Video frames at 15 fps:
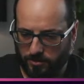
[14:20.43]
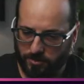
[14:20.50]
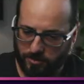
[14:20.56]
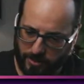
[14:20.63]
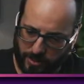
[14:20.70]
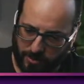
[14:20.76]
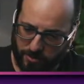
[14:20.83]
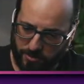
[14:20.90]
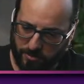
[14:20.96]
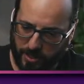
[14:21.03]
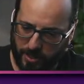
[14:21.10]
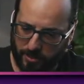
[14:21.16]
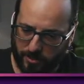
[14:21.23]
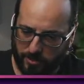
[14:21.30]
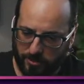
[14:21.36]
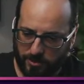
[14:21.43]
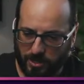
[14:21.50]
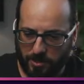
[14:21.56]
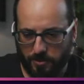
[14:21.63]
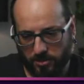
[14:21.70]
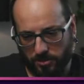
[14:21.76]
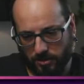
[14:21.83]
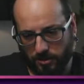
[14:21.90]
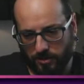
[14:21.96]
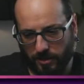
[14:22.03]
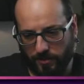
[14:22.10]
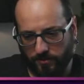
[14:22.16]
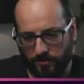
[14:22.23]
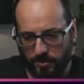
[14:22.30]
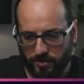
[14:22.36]
That goes right, comma should go
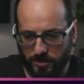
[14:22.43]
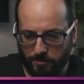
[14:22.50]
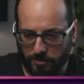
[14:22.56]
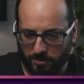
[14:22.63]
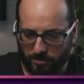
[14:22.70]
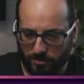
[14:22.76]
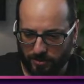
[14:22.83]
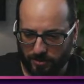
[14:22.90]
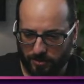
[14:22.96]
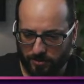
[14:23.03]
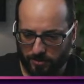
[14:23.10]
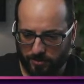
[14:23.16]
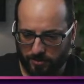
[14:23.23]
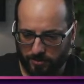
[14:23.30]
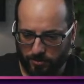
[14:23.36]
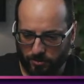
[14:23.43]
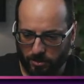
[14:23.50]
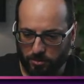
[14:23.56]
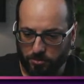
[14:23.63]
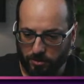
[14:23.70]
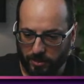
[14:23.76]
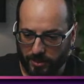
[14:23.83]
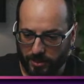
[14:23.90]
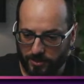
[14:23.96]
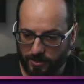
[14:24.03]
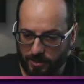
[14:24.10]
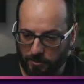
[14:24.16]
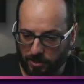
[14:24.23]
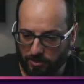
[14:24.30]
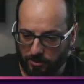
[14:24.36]
left, semicolon. Oh, and then
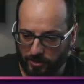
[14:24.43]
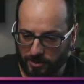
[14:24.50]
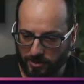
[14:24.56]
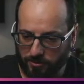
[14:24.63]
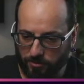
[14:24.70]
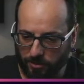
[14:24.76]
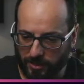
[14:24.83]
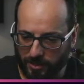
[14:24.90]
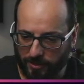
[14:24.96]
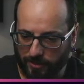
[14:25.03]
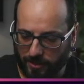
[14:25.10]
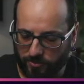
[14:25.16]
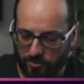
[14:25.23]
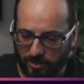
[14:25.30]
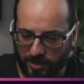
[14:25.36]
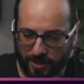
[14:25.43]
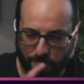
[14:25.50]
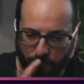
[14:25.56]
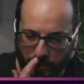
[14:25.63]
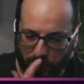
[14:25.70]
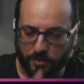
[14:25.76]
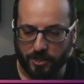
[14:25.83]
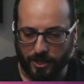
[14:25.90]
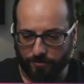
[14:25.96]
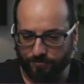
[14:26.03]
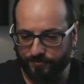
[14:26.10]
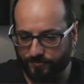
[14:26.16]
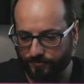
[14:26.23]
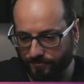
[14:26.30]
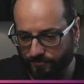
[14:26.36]
semicolon isn't working after that. Okay.
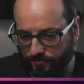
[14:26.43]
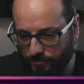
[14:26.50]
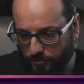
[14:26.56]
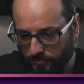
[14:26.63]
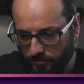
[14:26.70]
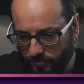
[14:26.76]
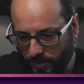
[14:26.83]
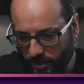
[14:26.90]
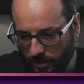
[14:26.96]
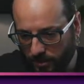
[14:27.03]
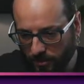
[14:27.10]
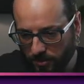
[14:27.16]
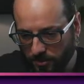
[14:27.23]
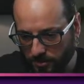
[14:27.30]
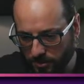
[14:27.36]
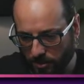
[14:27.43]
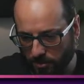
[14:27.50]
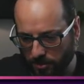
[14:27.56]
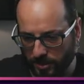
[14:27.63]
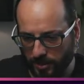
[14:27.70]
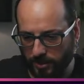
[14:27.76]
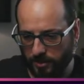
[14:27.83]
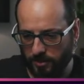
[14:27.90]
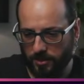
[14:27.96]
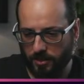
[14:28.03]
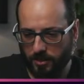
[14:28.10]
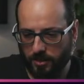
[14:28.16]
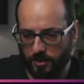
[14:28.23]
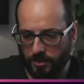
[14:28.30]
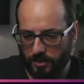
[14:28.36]
So
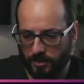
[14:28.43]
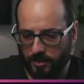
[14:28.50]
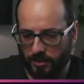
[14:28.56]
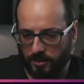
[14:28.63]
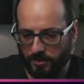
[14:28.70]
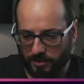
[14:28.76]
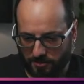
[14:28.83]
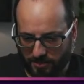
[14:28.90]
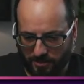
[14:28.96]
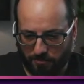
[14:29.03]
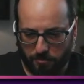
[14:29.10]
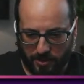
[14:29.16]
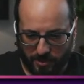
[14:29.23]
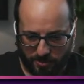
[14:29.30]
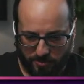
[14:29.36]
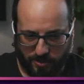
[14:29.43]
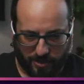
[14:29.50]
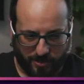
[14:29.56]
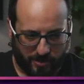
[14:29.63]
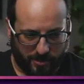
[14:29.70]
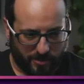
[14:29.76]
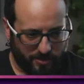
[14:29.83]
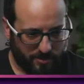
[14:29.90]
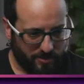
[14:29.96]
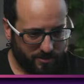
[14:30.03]
there's some bugs right there.